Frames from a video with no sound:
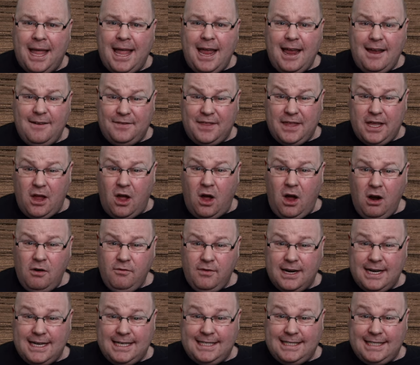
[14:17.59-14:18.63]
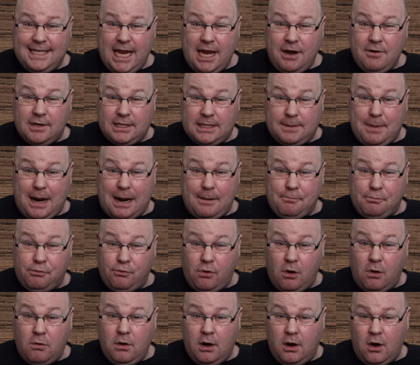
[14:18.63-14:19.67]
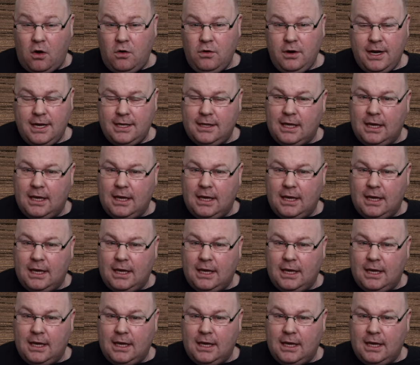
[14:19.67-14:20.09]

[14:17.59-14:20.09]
if they are really serious about prolonging